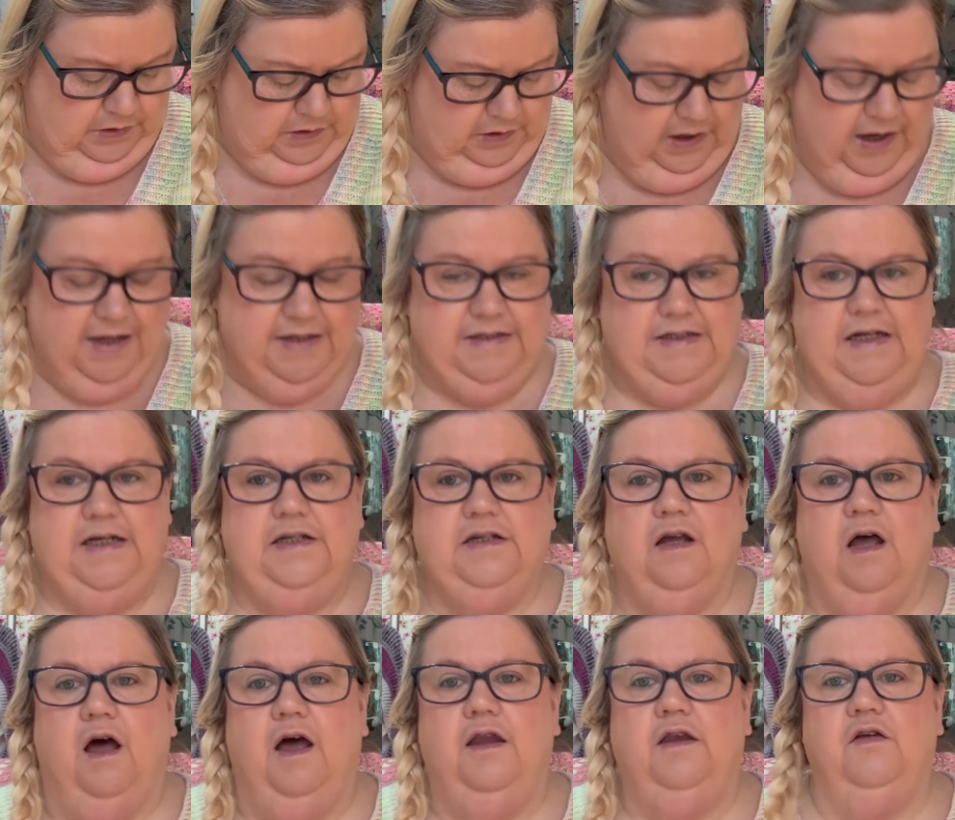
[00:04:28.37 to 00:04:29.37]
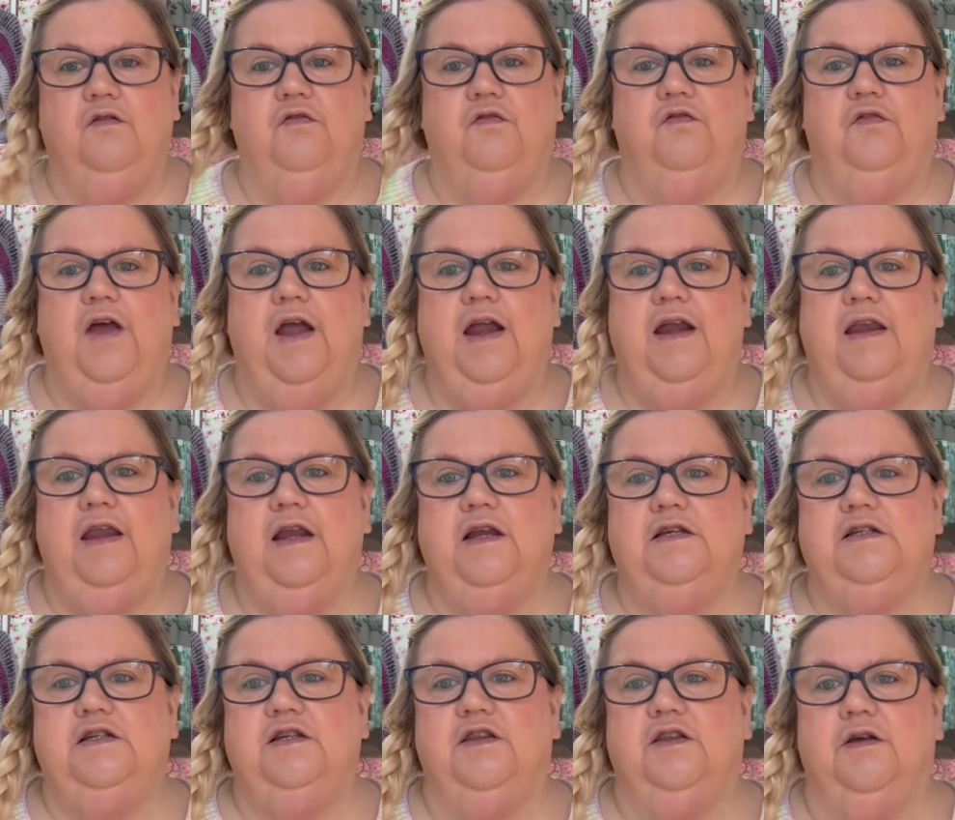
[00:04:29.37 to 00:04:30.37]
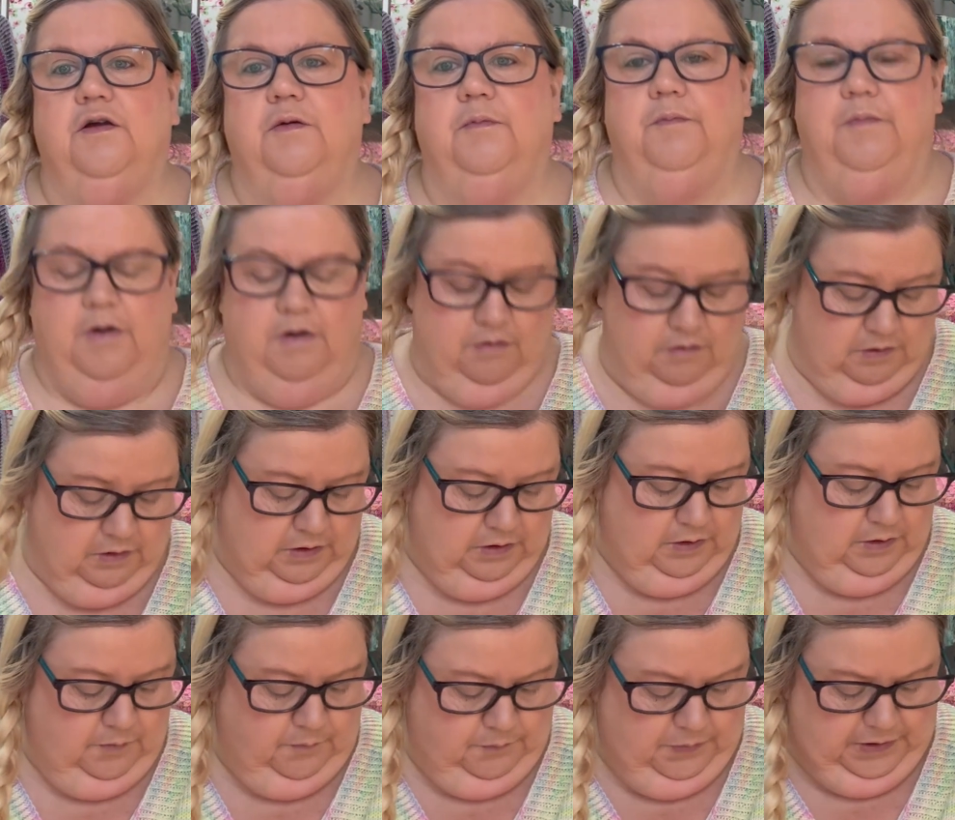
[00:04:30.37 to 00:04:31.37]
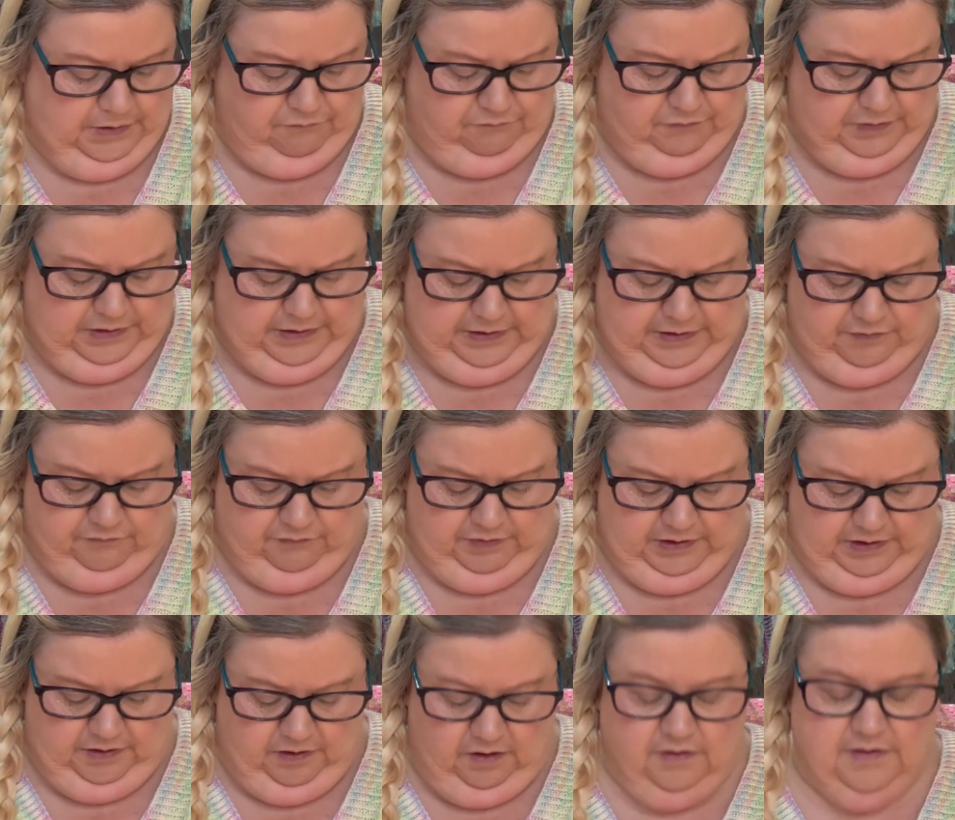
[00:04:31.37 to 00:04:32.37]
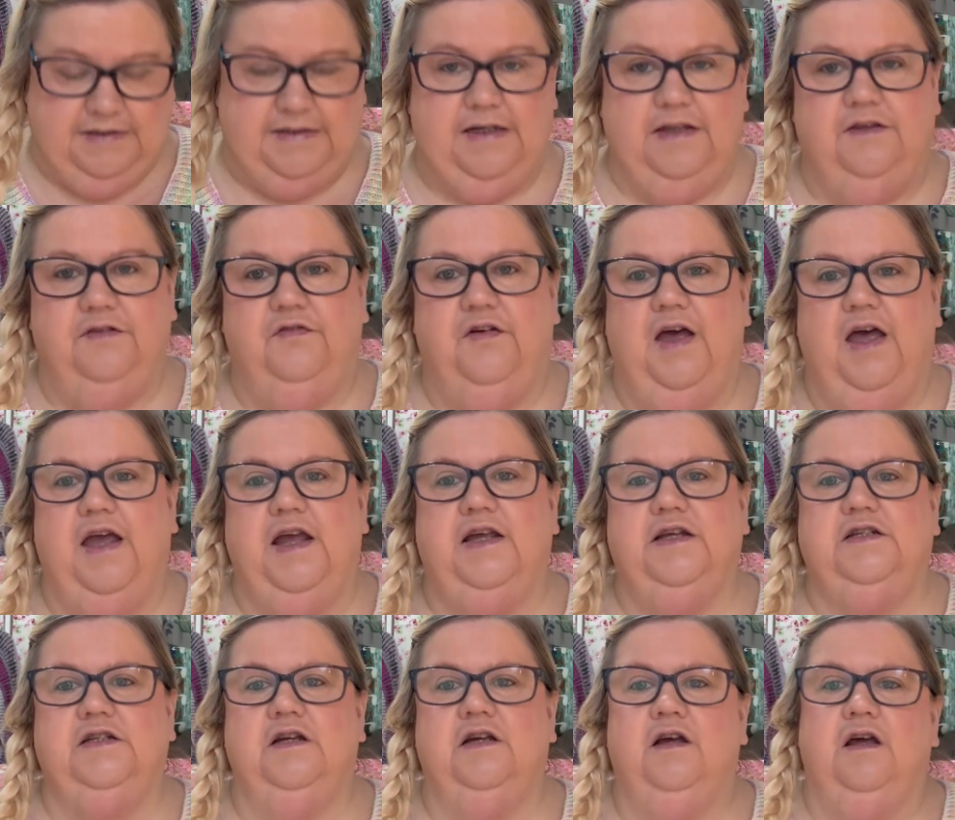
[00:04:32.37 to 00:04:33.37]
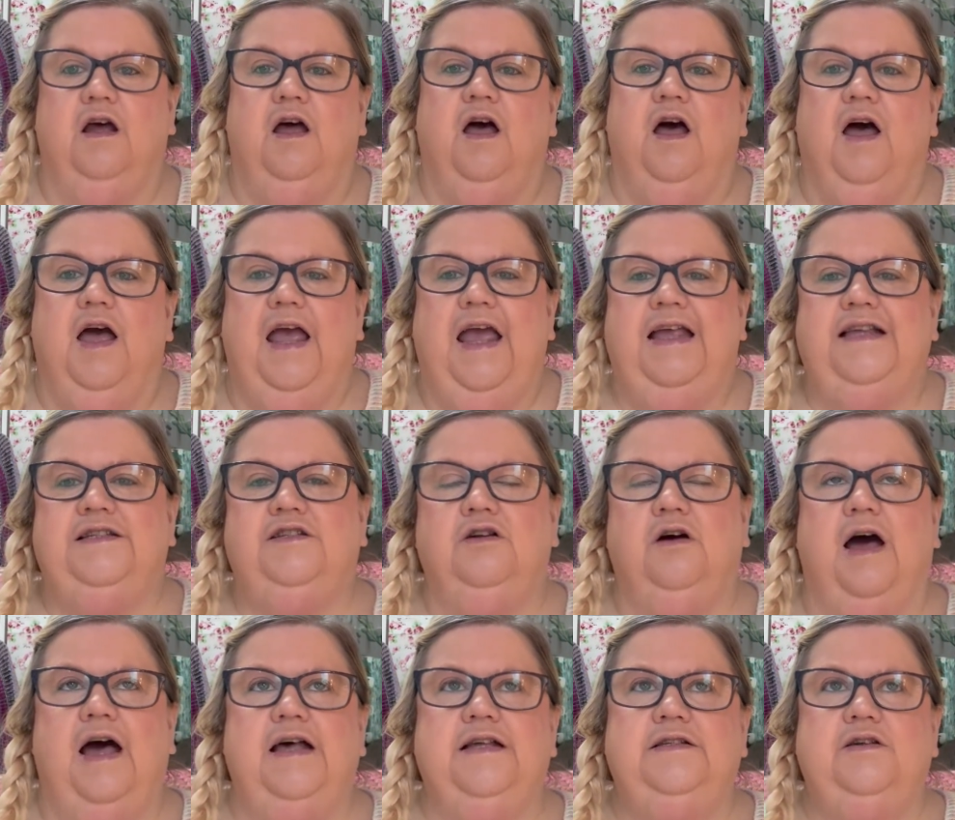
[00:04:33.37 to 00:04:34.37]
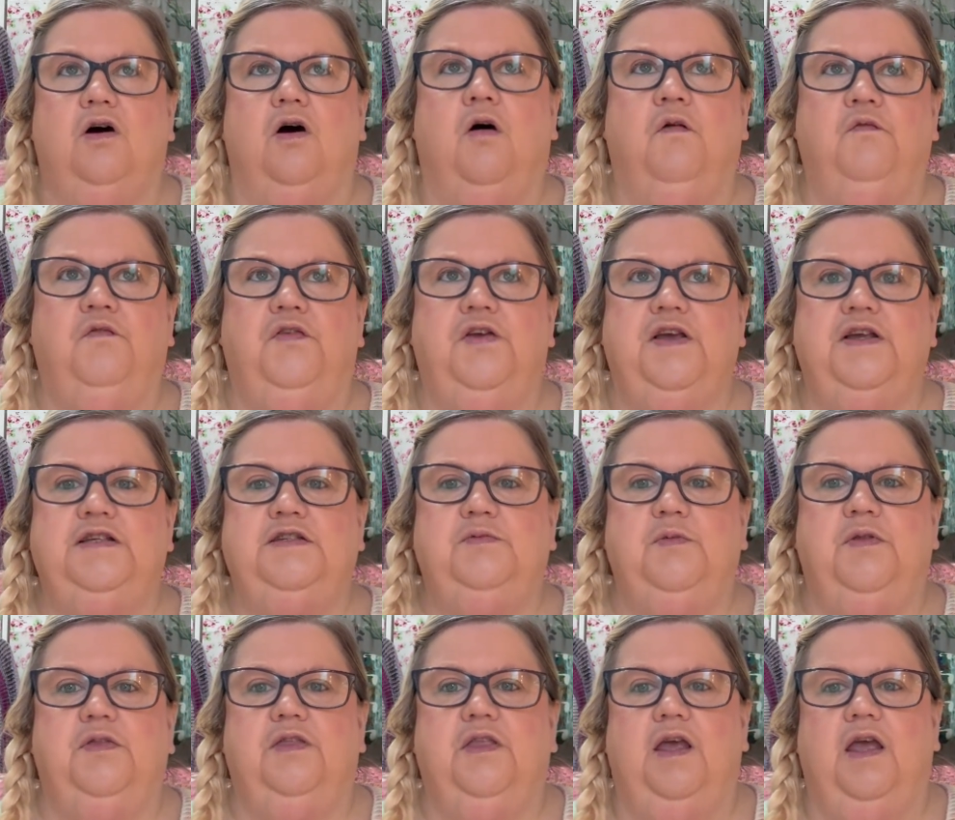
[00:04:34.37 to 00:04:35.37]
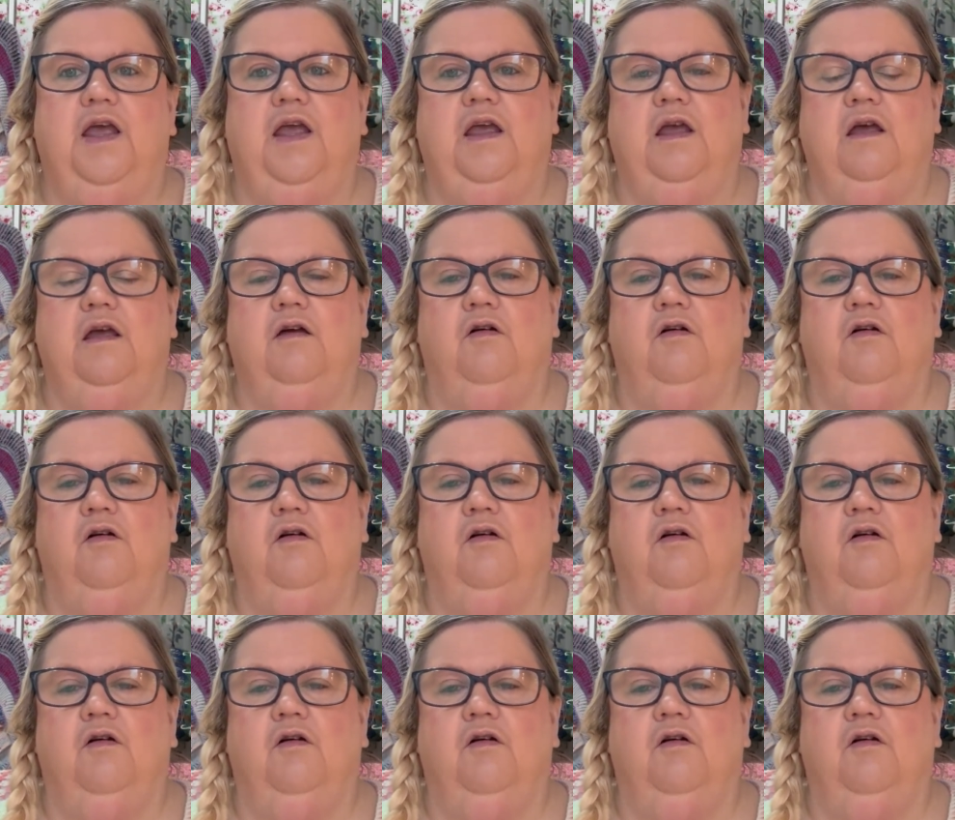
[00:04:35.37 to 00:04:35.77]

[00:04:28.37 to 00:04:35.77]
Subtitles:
I did kind of fade into them, but you really can't see the fade. It's not as obvious with the